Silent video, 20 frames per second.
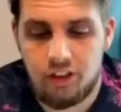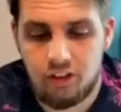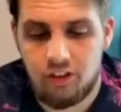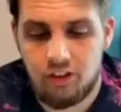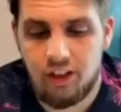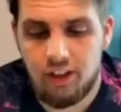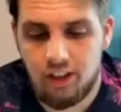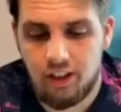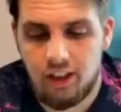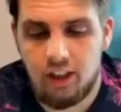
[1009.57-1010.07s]
I
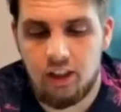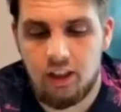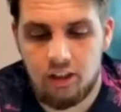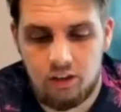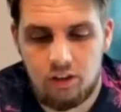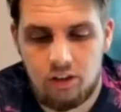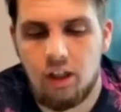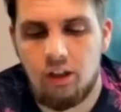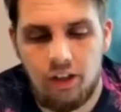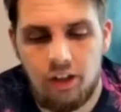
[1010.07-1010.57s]
like that, and
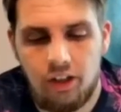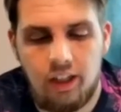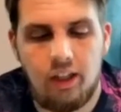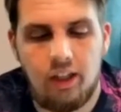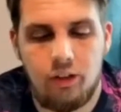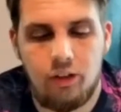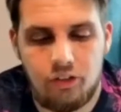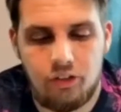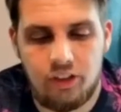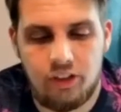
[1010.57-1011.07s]
I like how
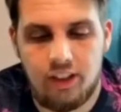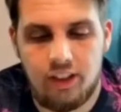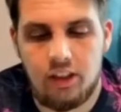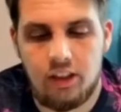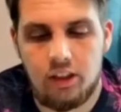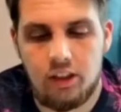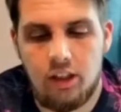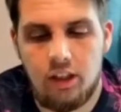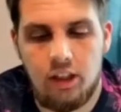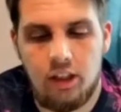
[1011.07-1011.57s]
you said
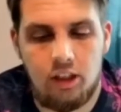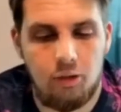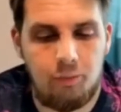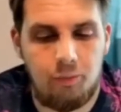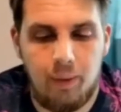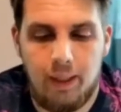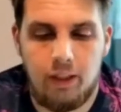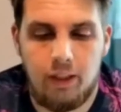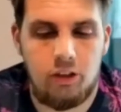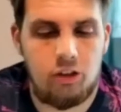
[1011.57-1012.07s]
it
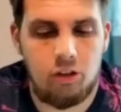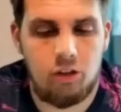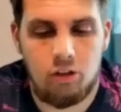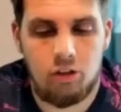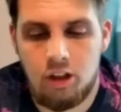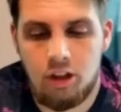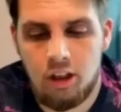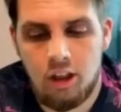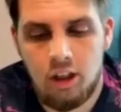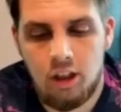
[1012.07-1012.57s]
depends
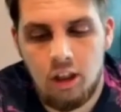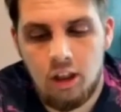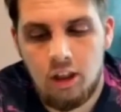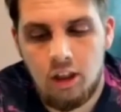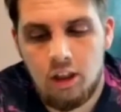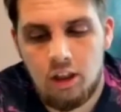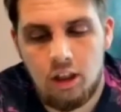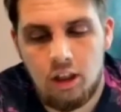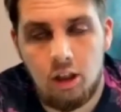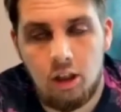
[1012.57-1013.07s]
on
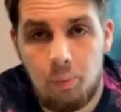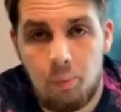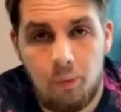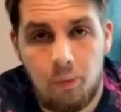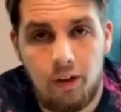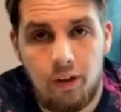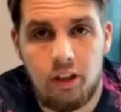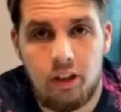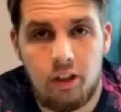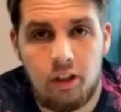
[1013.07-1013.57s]
the
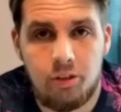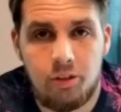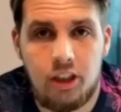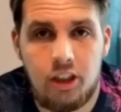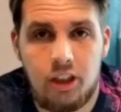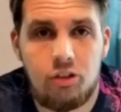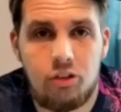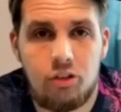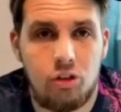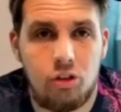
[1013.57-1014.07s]
player
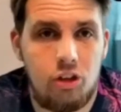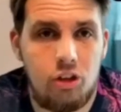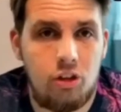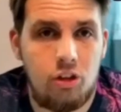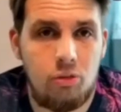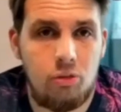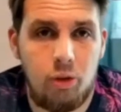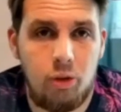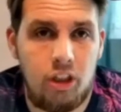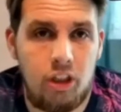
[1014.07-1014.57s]
themselves. So
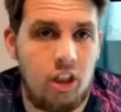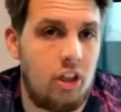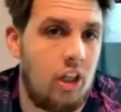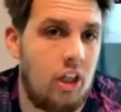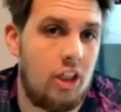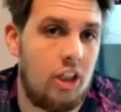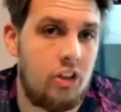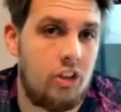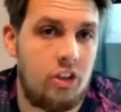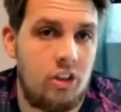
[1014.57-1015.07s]
we could
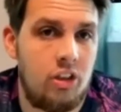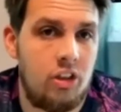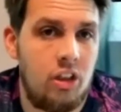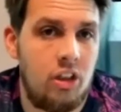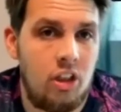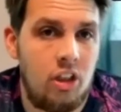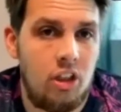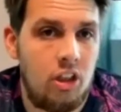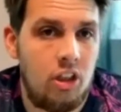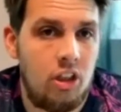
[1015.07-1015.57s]
ask,
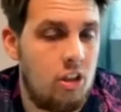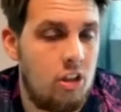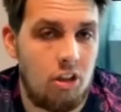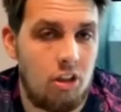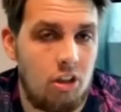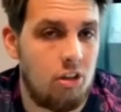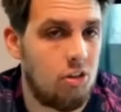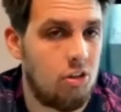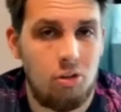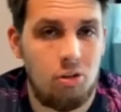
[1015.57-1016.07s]
I
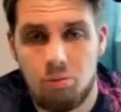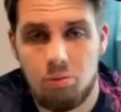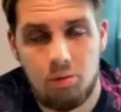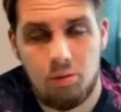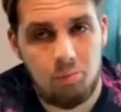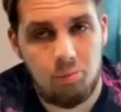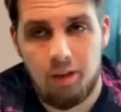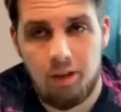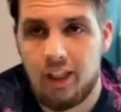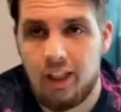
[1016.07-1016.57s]
don't know,
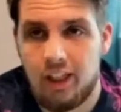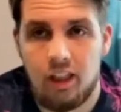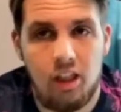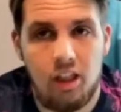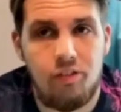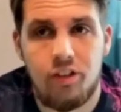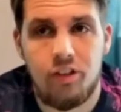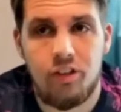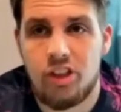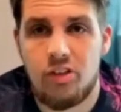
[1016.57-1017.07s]
might get a
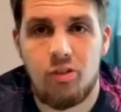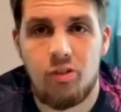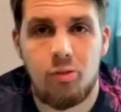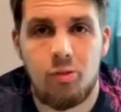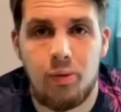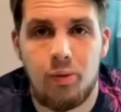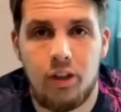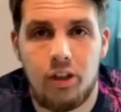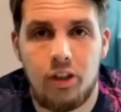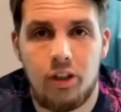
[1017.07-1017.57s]
different 7
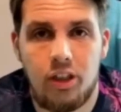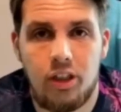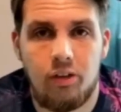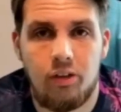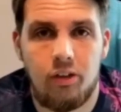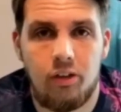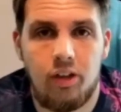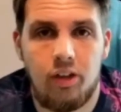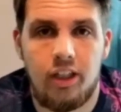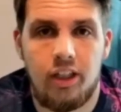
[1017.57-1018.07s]
players down
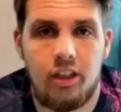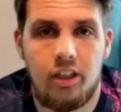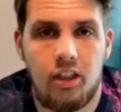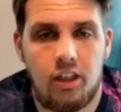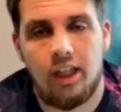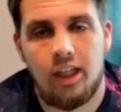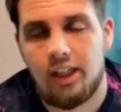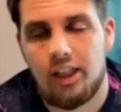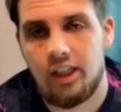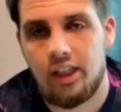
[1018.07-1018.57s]
the line.
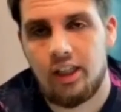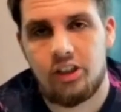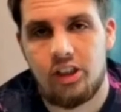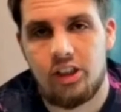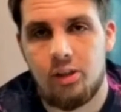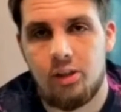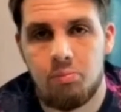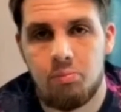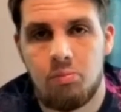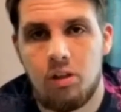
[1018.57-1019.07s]
I could ask
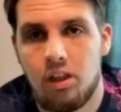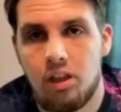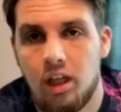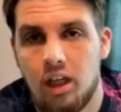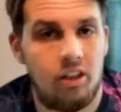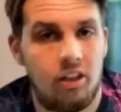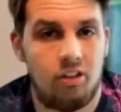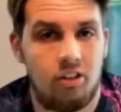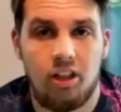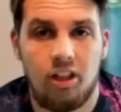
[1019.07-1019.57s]
them,
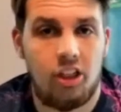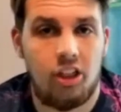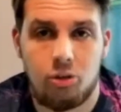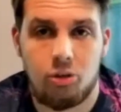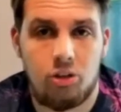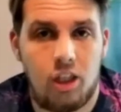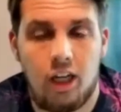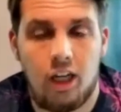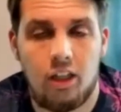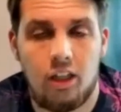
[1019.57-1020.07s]
and they
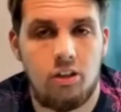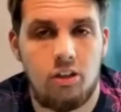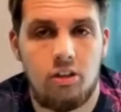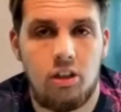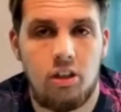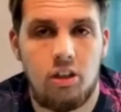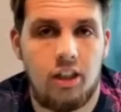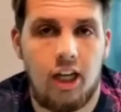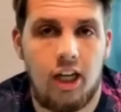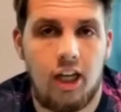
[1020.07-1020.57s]
just can't
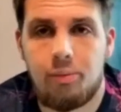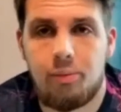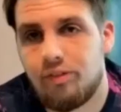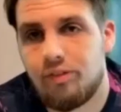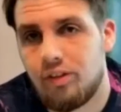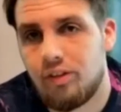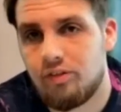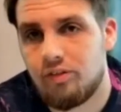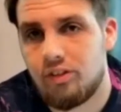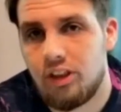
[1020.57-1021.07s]
adapt to
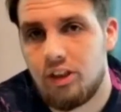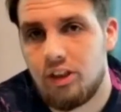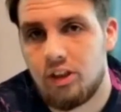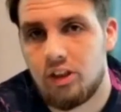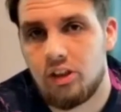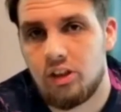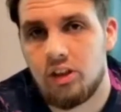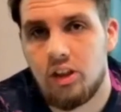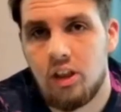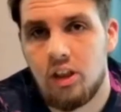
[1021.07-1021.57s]

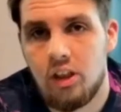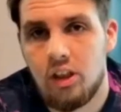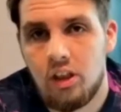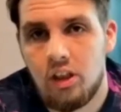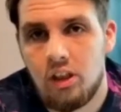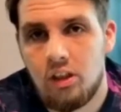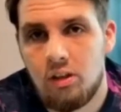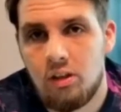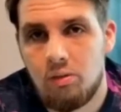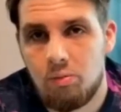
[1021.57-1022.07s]
15s.
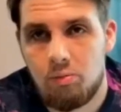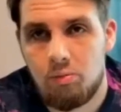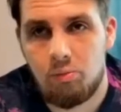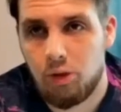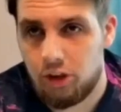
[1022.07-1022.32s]
Yeah.